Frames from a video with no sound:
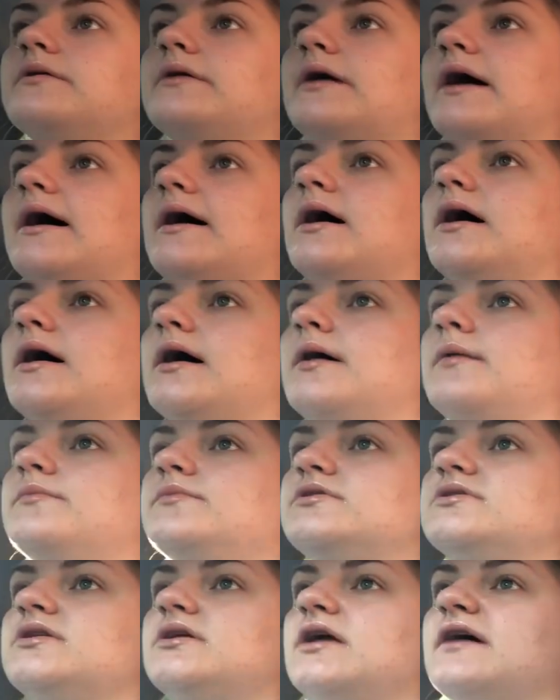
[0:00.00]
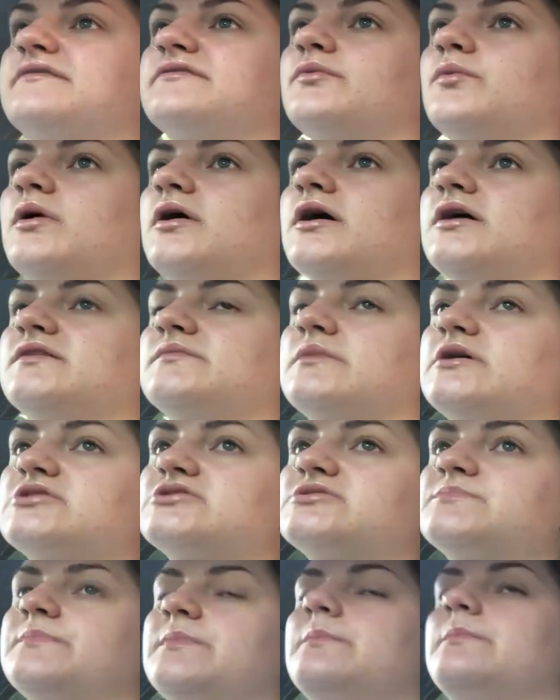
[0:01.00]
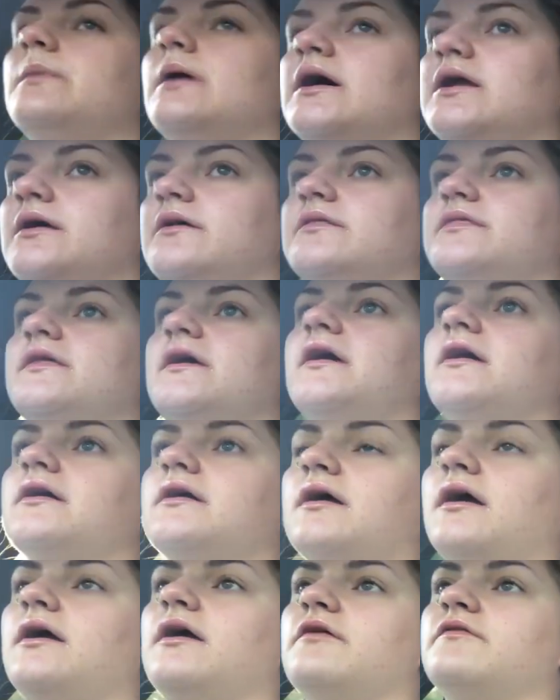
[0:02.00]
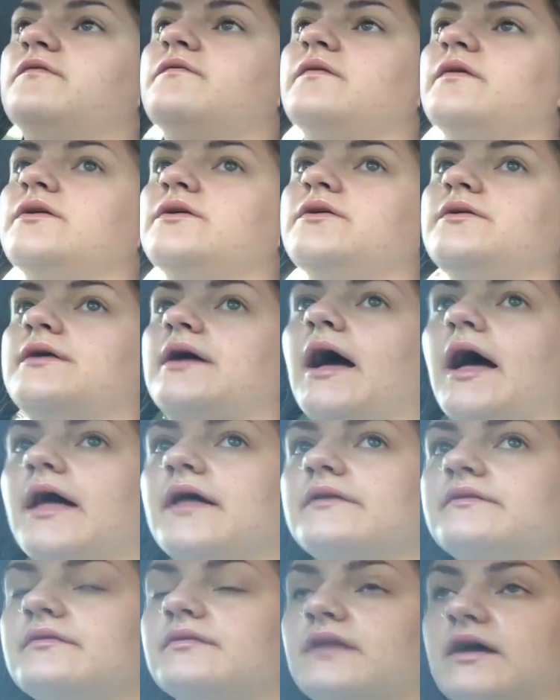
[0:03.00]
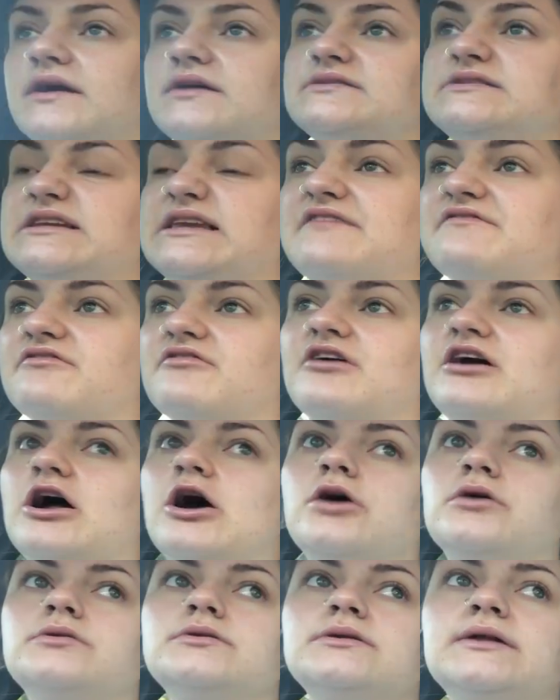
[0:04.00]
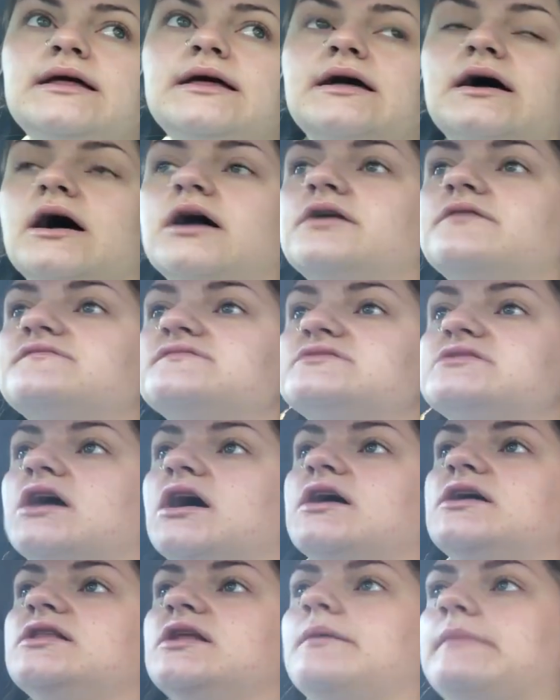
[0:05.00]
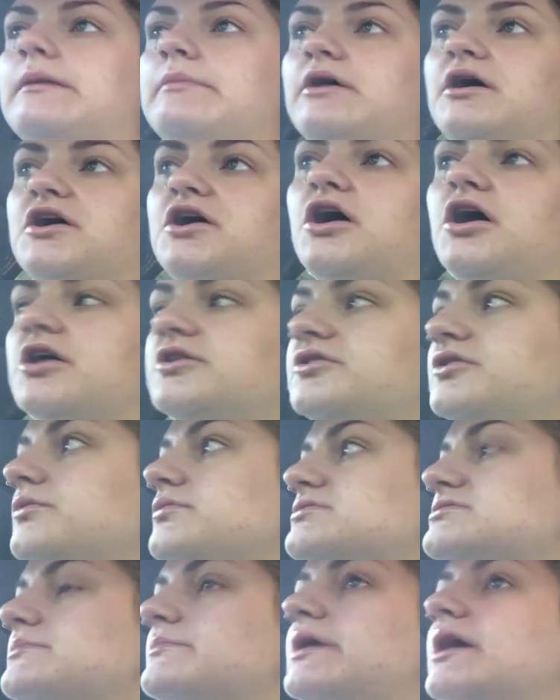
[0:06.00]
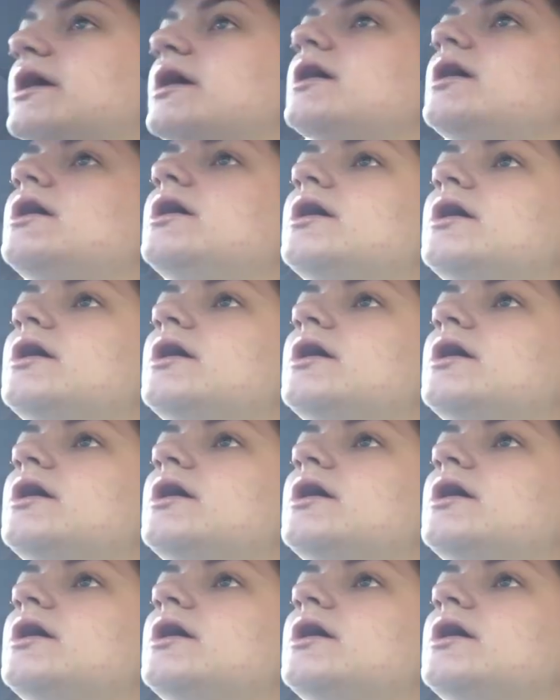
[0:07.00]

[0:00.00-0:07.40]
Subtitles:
yeah, you don't have to worry as much, I don't think, if you get like a delivery only kind of site, like maybe Ocado or something.